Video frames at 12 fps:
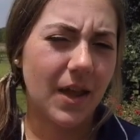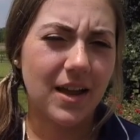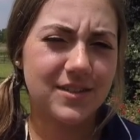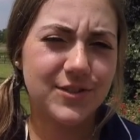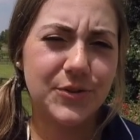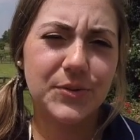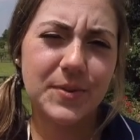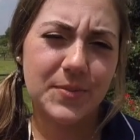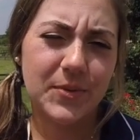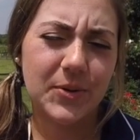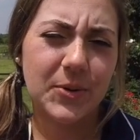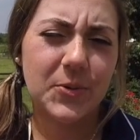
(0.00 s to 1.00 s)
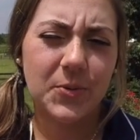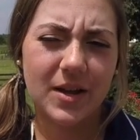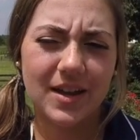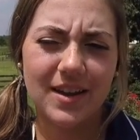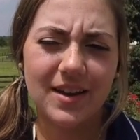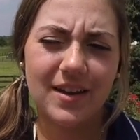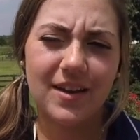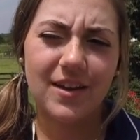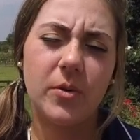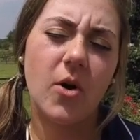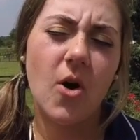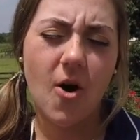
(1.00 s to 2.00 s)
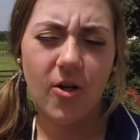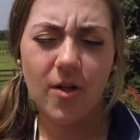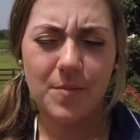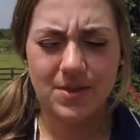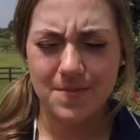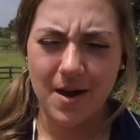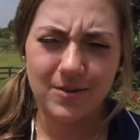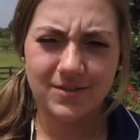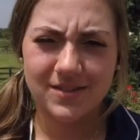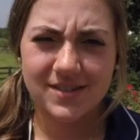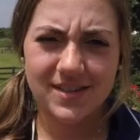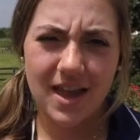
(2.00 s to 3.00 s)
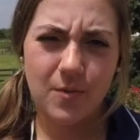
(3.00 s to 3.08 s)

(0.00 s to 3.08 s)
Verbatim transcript: I still remember when we were all up in the mountains